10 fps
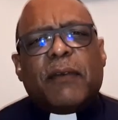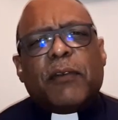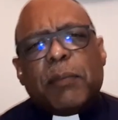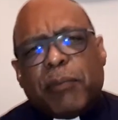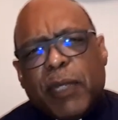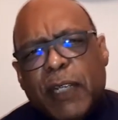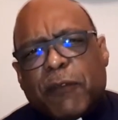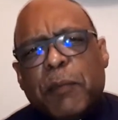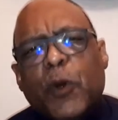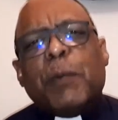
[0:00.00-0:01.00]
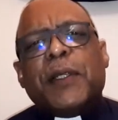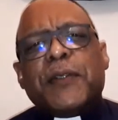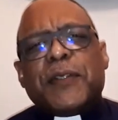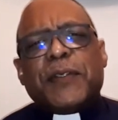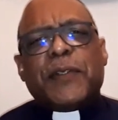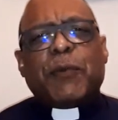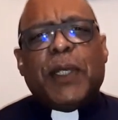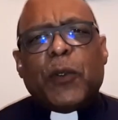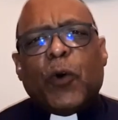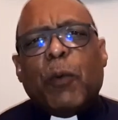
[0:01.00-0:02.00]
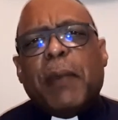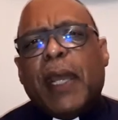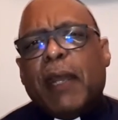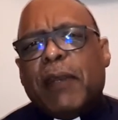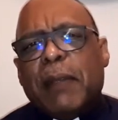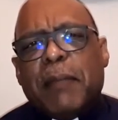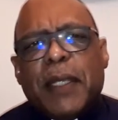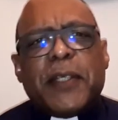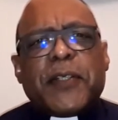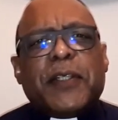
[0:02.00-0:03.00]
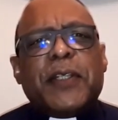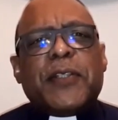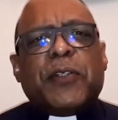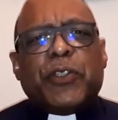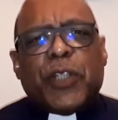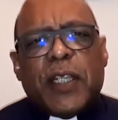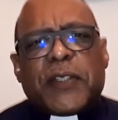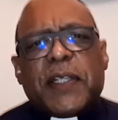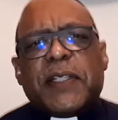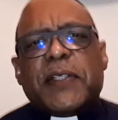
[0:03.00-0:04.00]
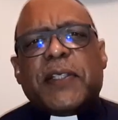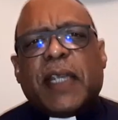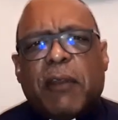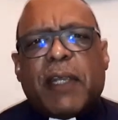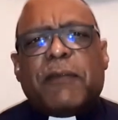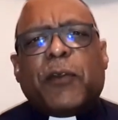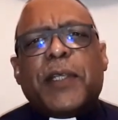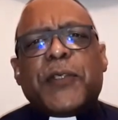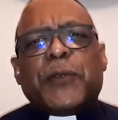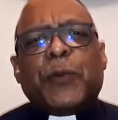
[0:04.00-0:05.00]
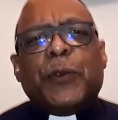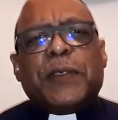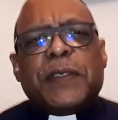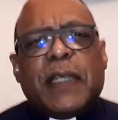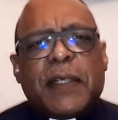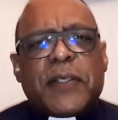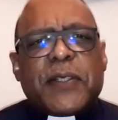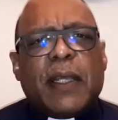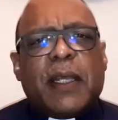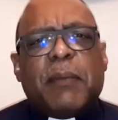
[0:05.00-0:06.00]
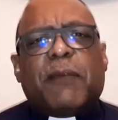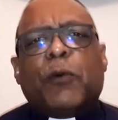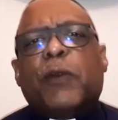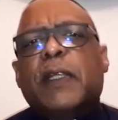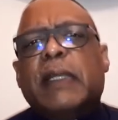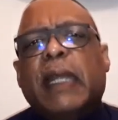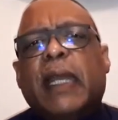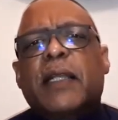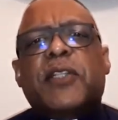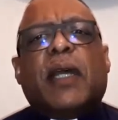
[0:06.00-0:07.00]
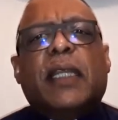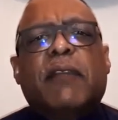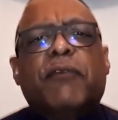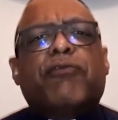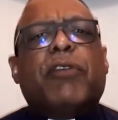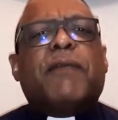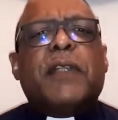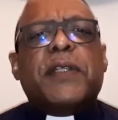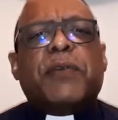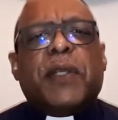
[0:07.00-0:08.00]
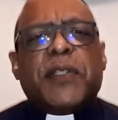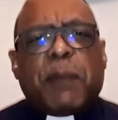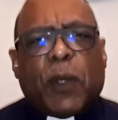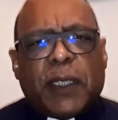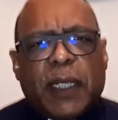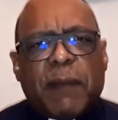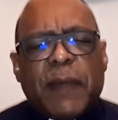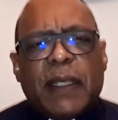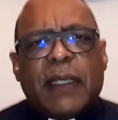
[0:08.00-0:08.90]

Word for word: For a brief moment, as we know, Mary ministers to Jesus, caring for his woundedness, before the nails are even driven into his body.